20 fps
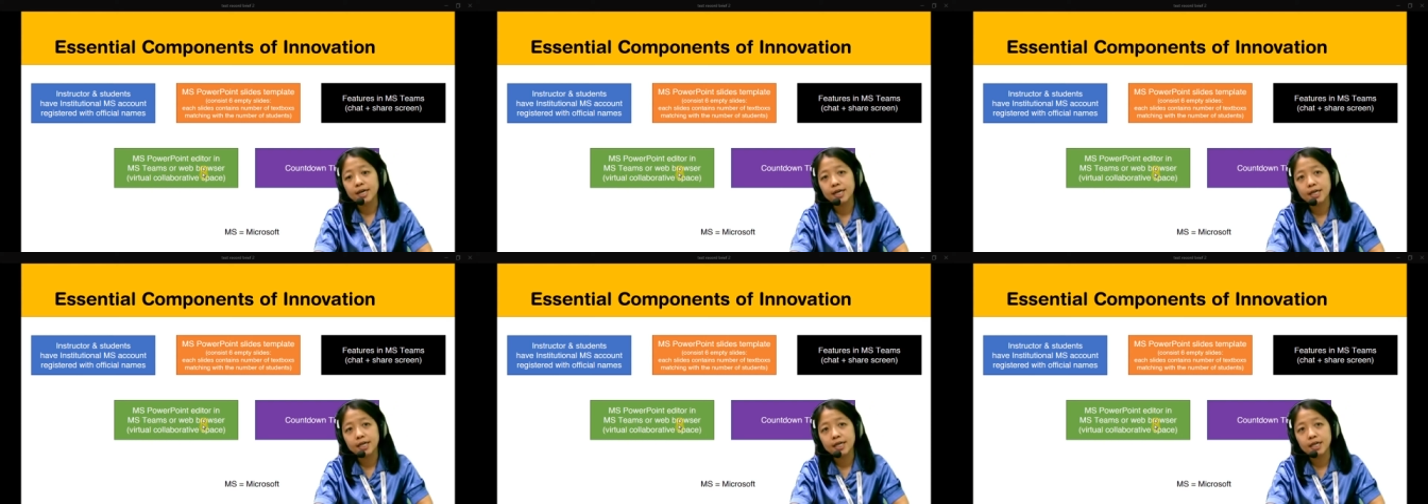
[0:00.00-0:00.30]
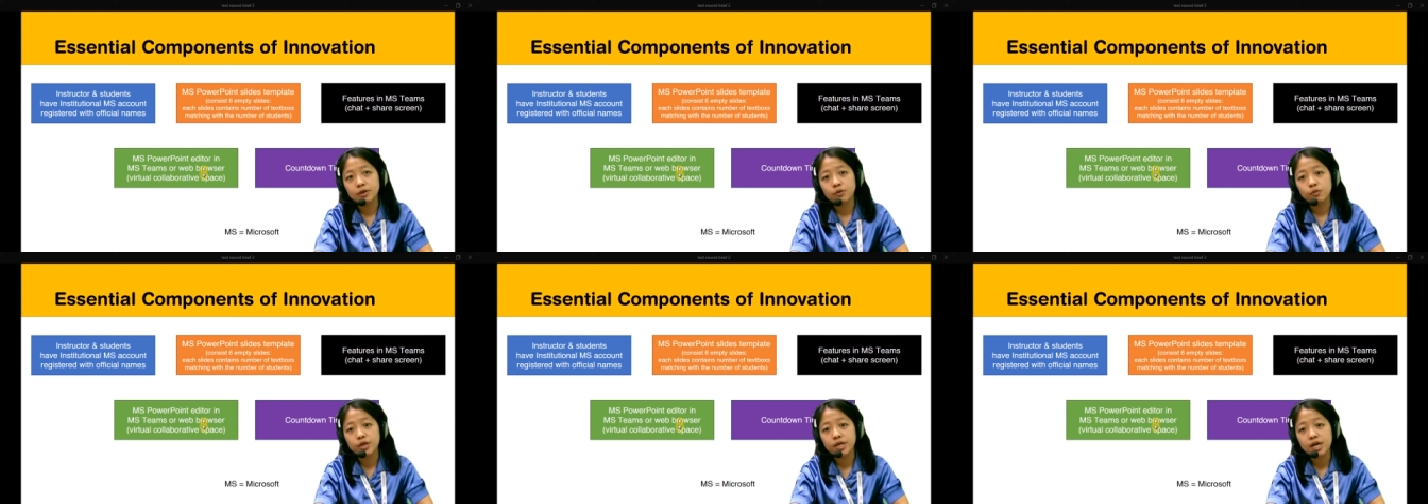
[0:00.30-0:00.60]

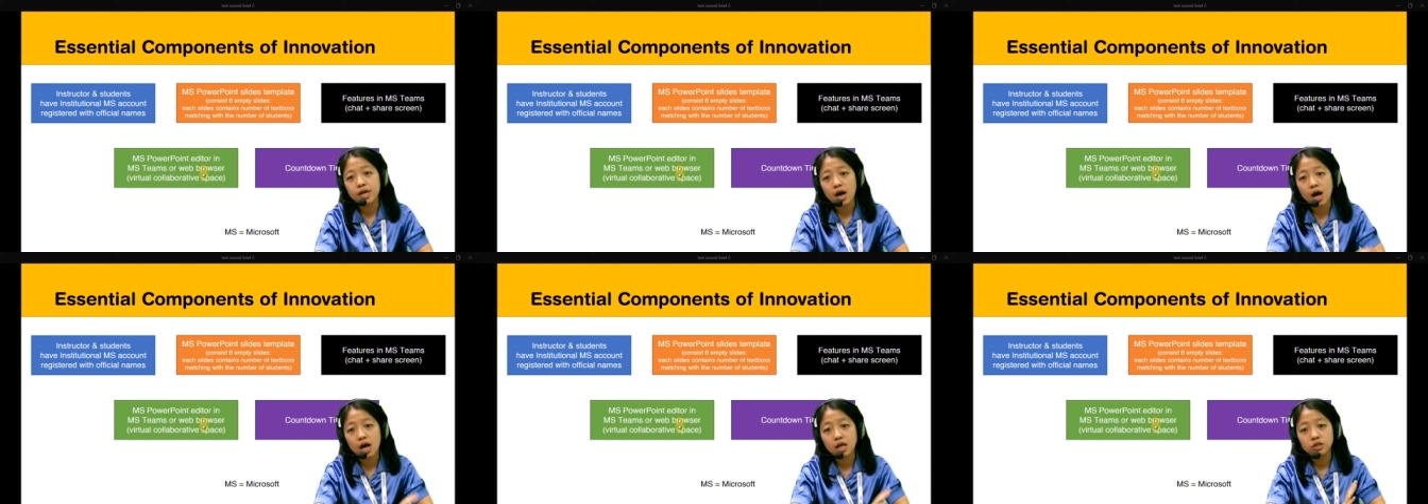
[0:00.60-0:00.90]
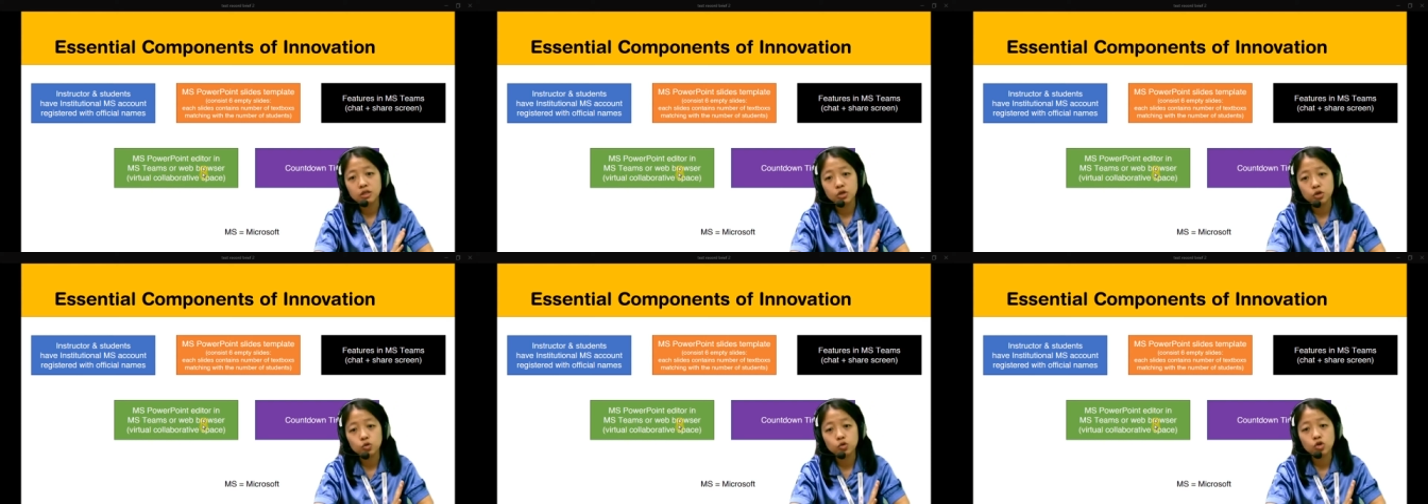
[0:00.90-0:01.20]
We can't
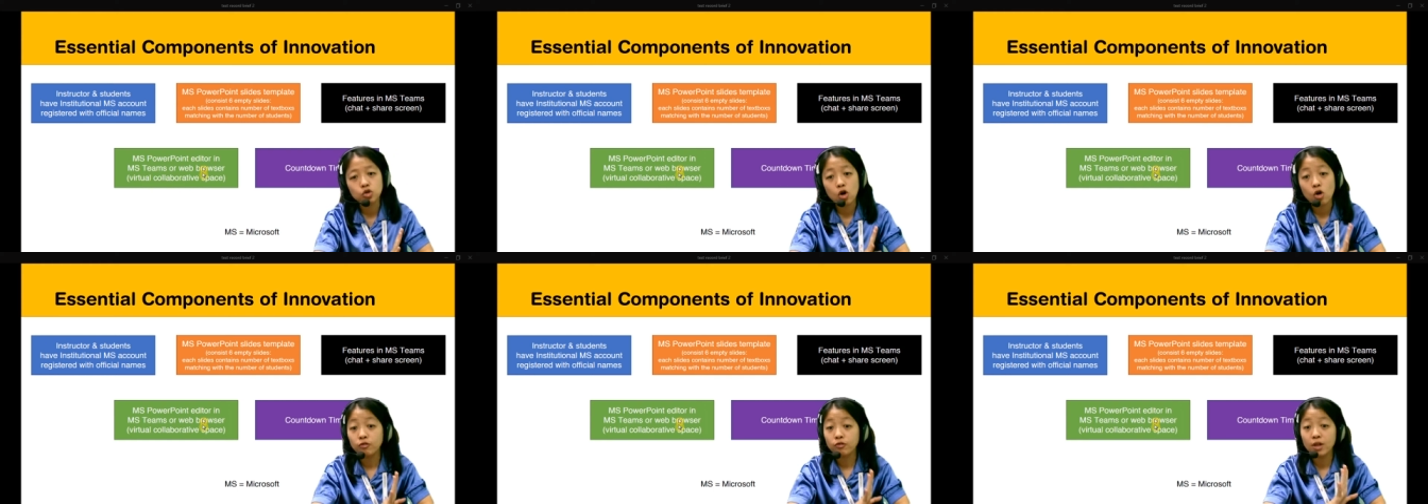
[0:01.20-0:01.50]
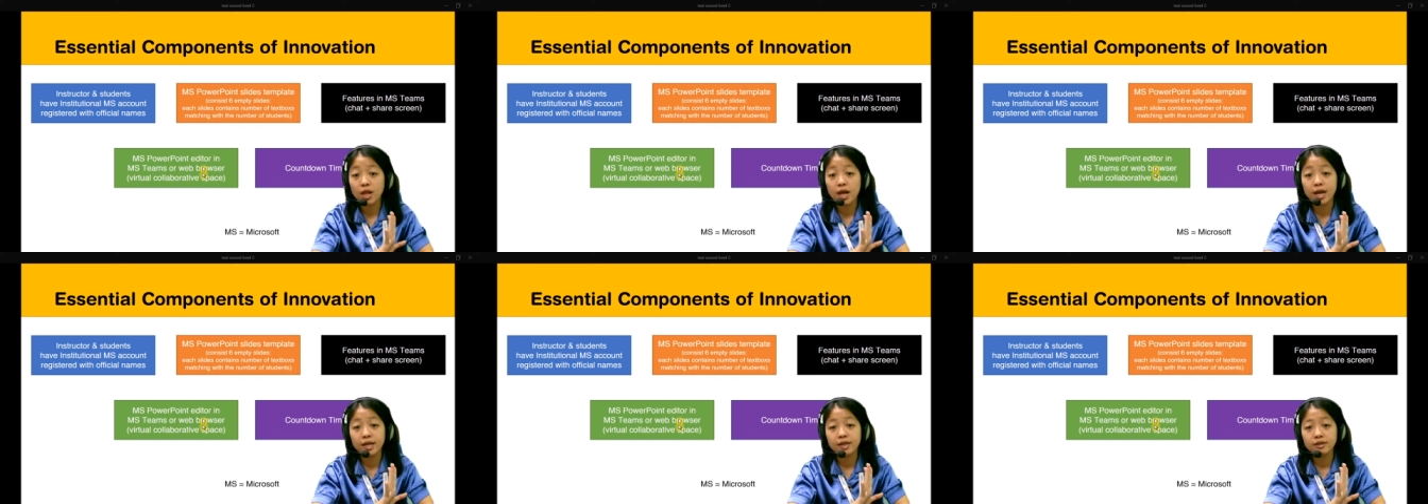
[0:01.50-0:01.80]
use
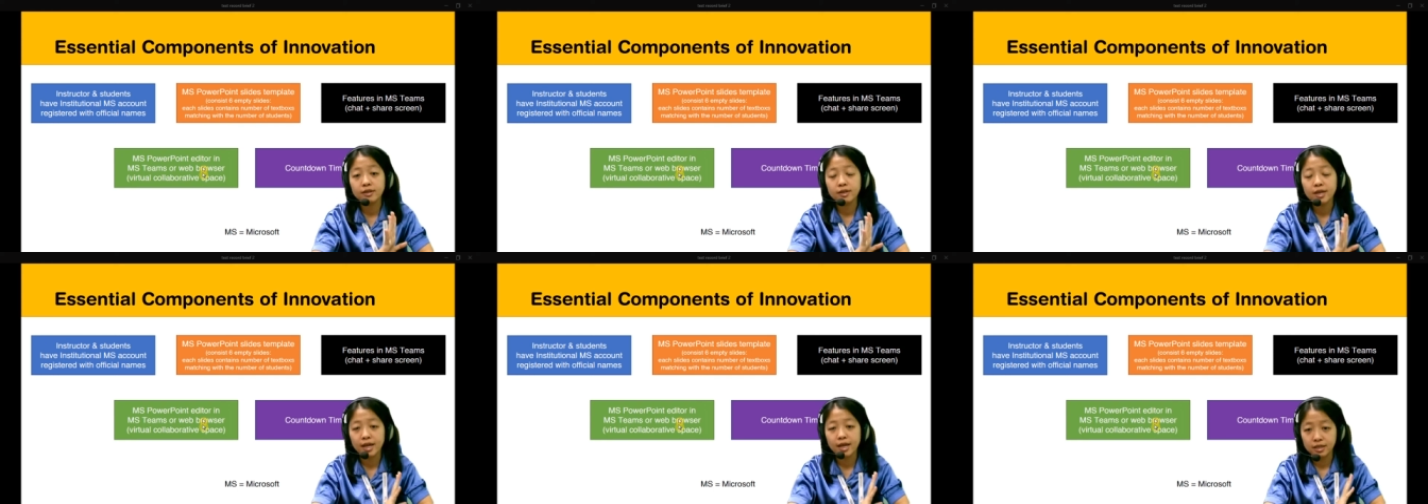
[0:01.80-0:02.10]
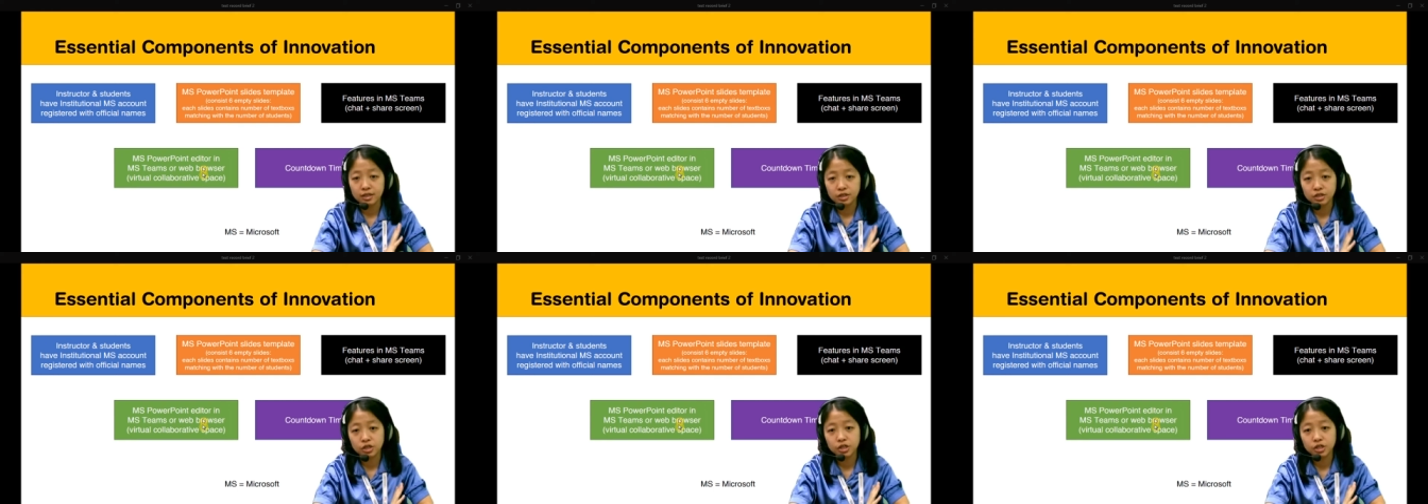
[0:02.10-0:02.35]
offline editor.